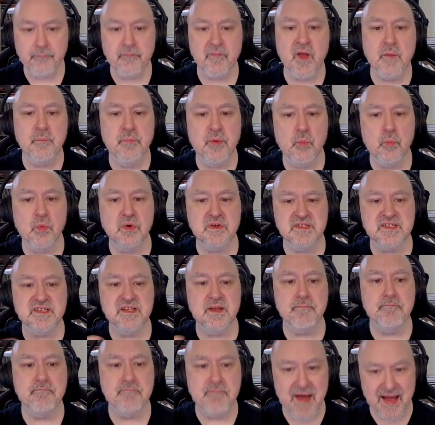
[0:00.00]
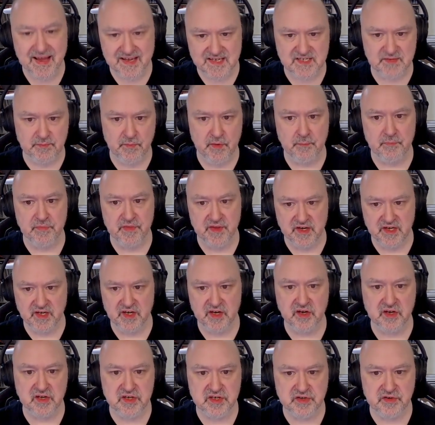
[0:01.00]
But what's the maximum that
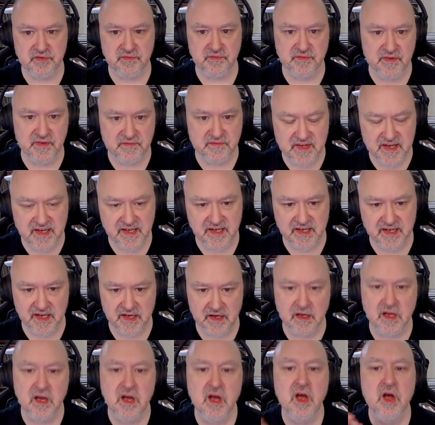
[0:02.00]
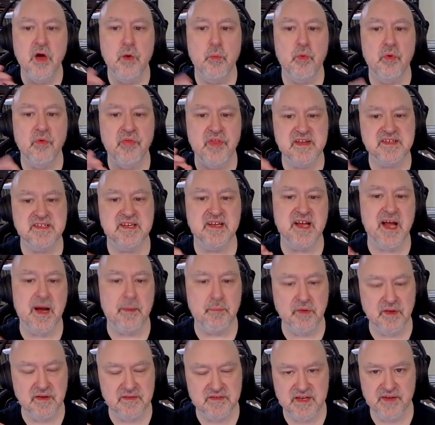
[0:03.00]
you could do 15 in? Well, there's a
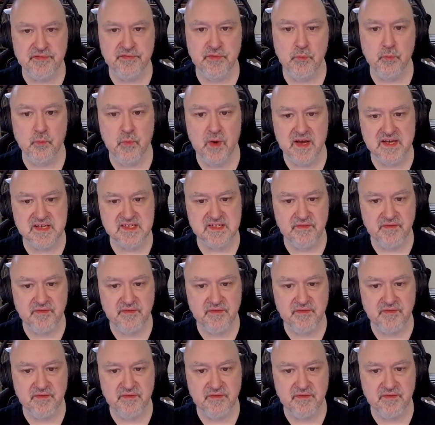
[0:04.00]
couple of different ways of